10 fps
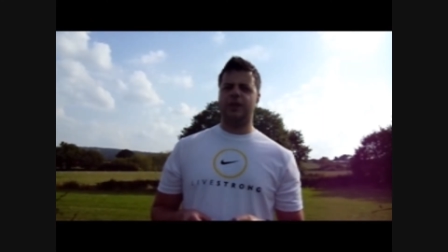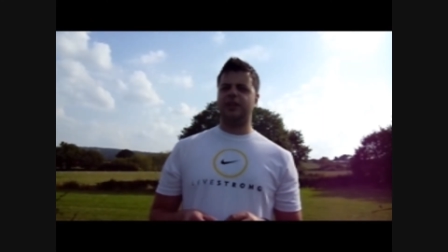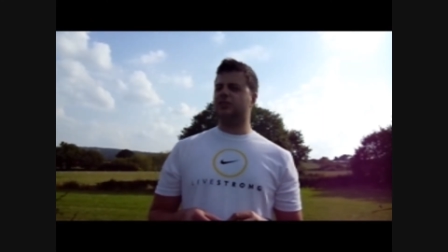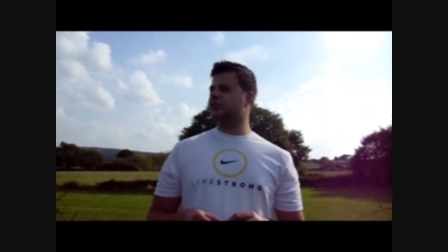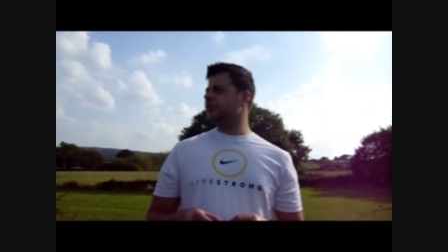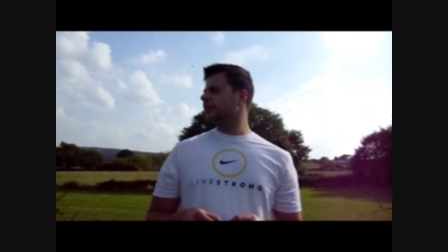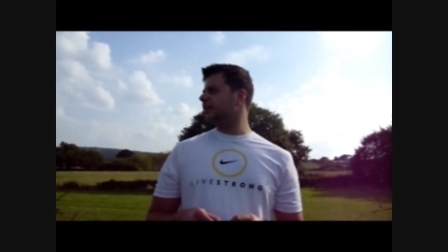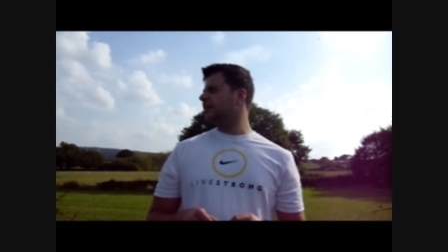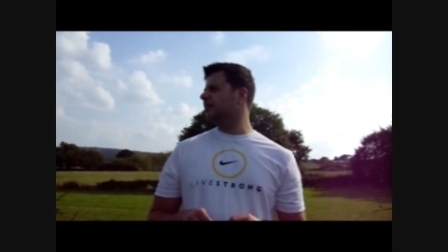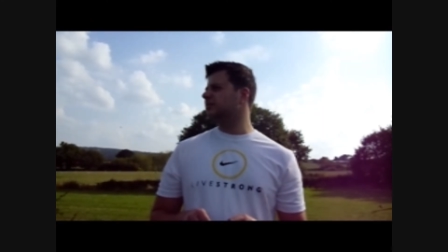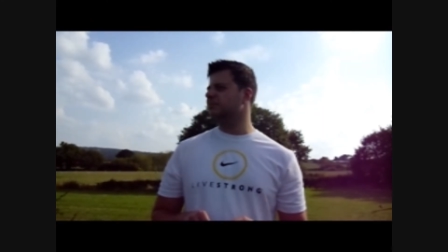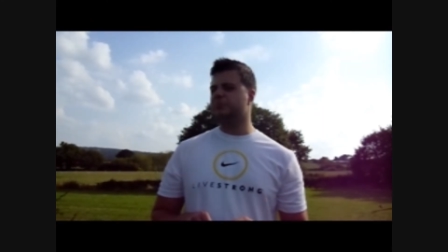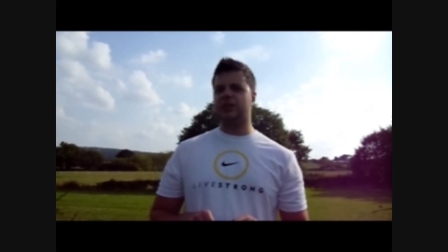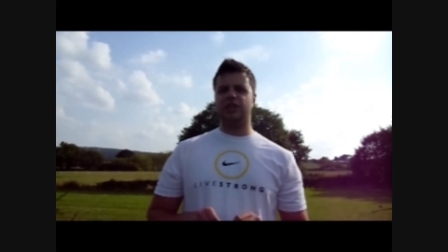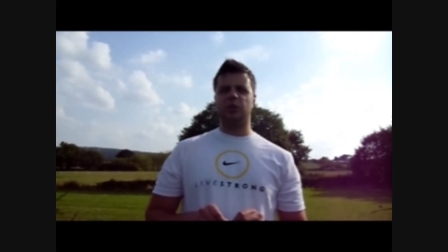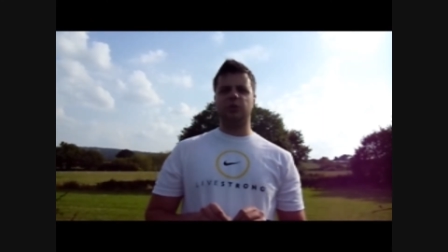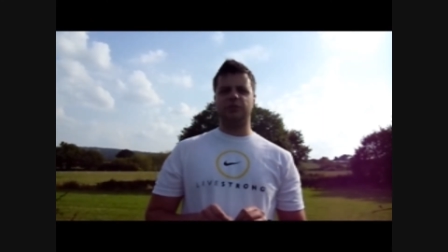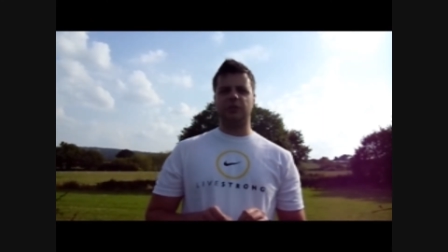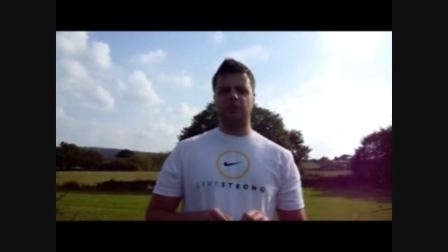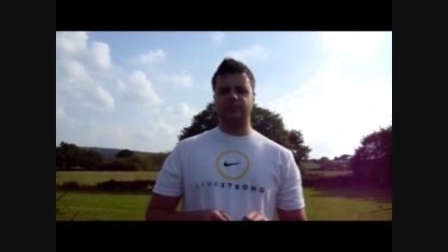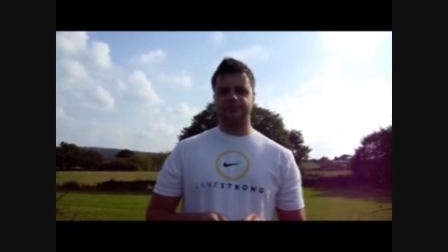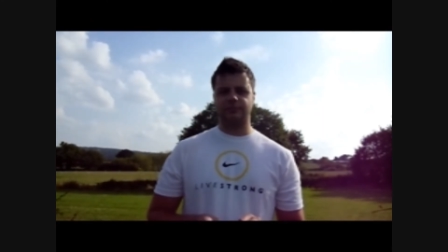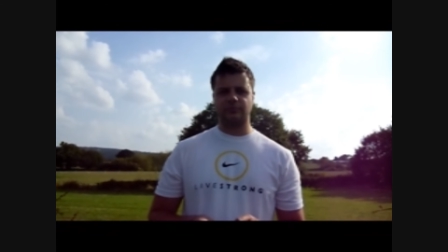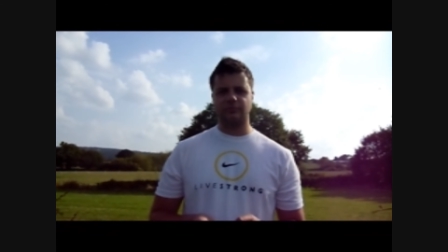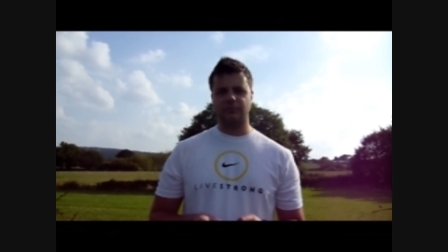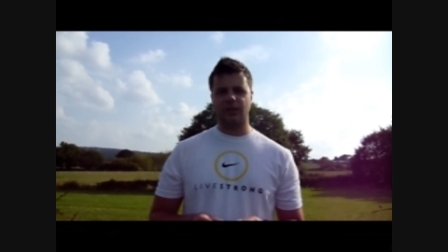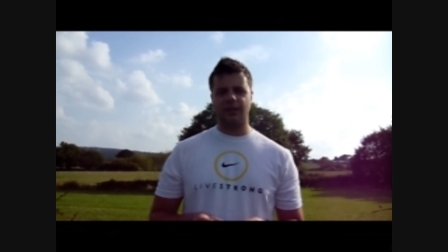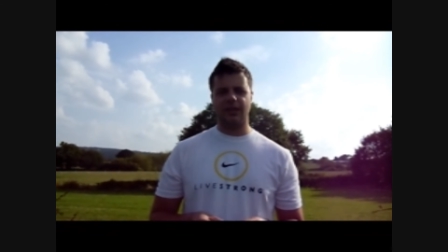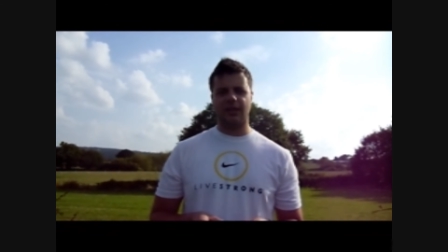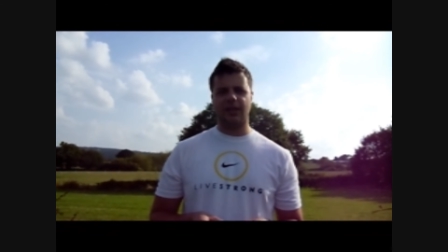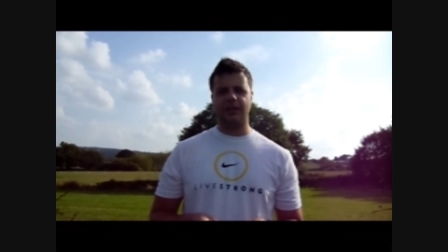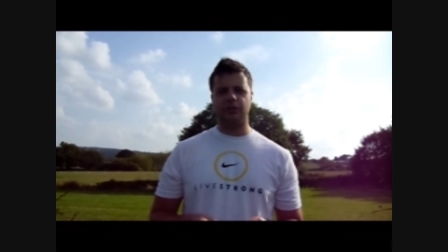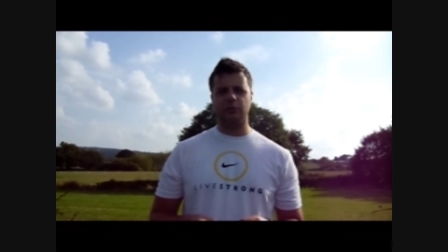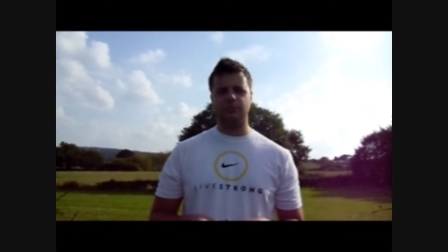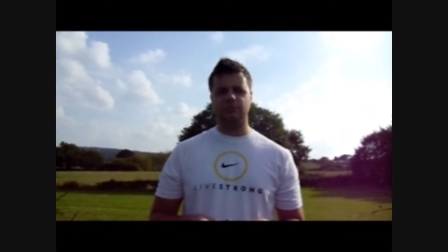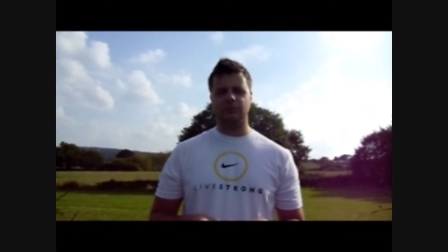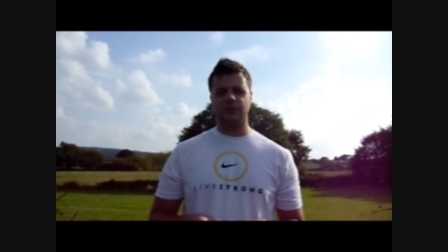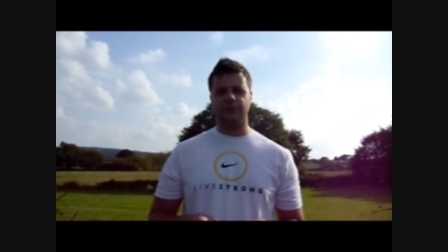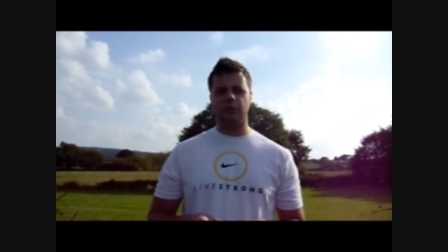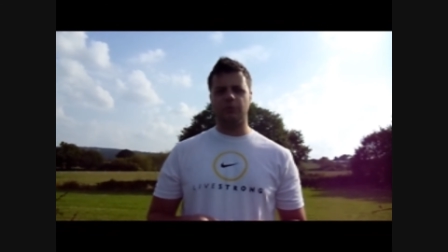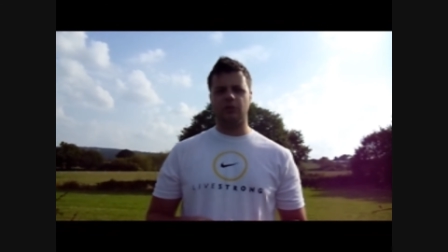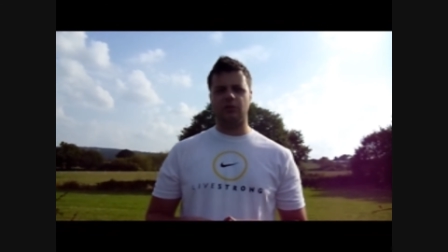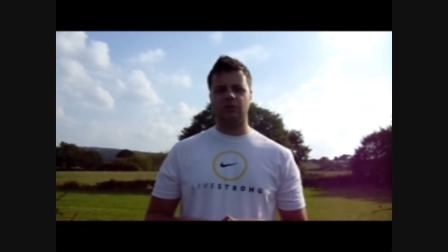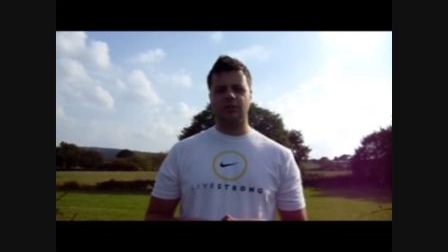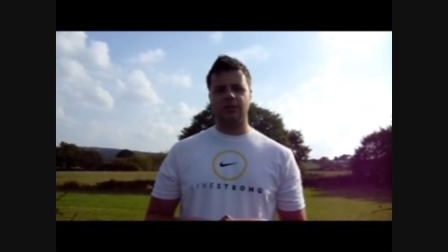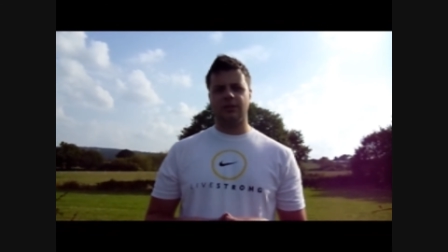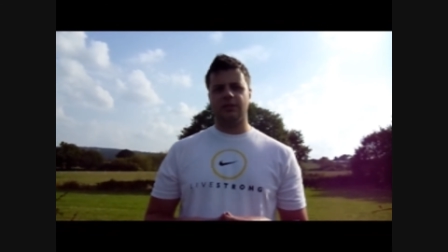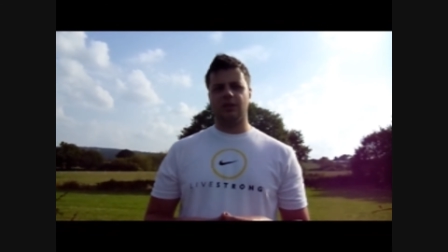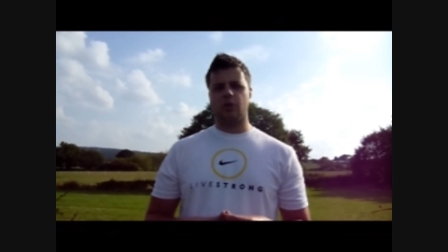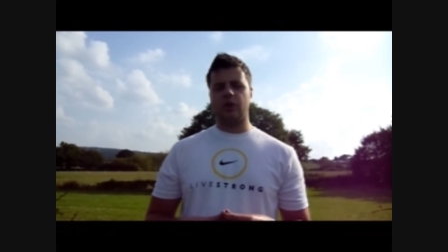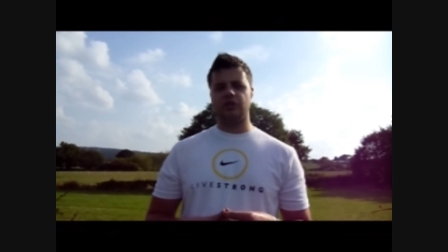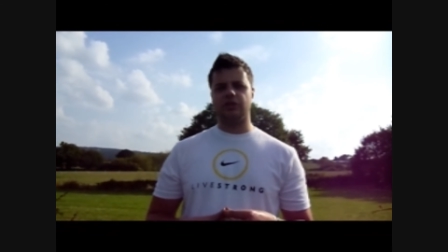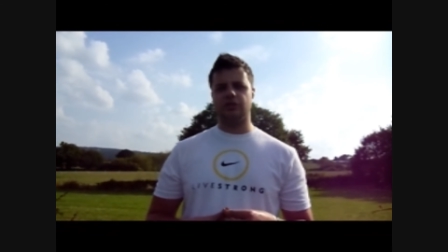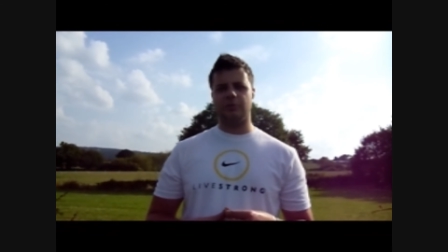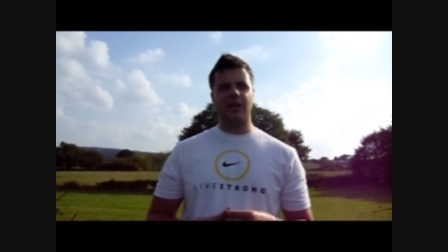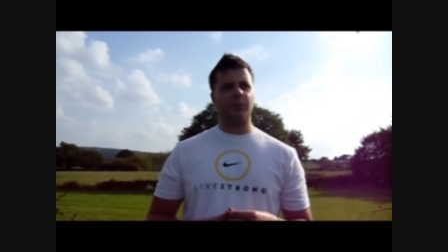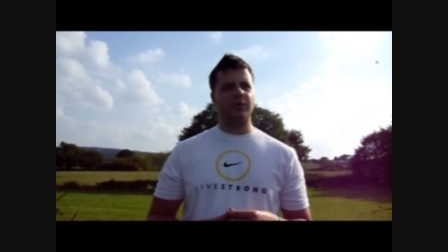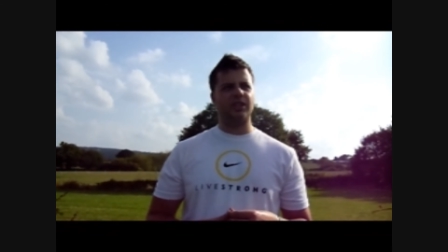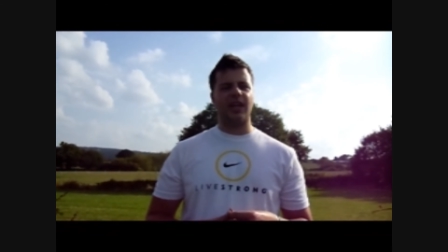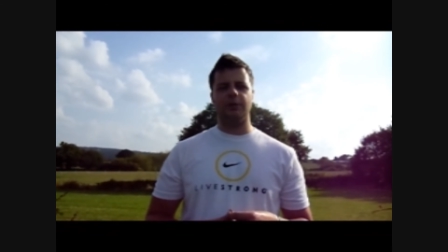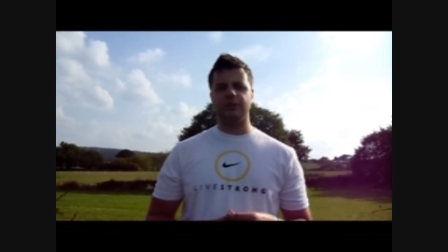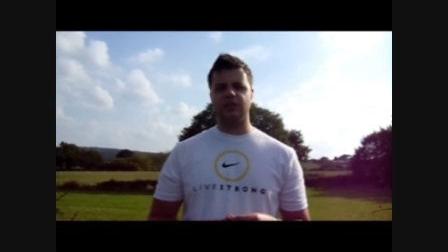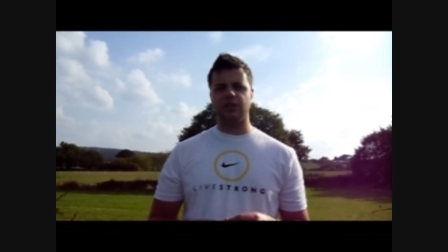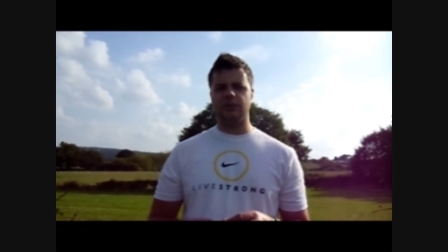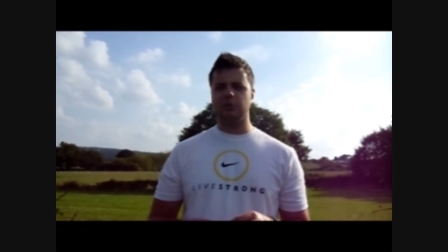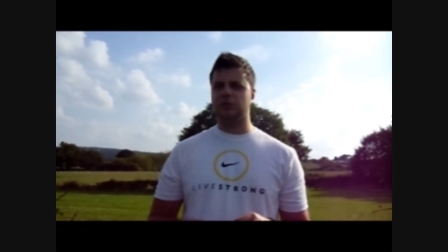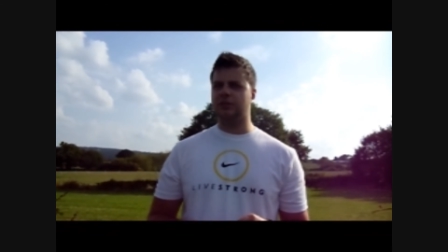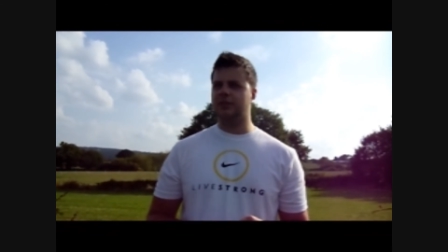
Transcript: that's uh, been useful uh, cleared up a few more questions about which caliber to use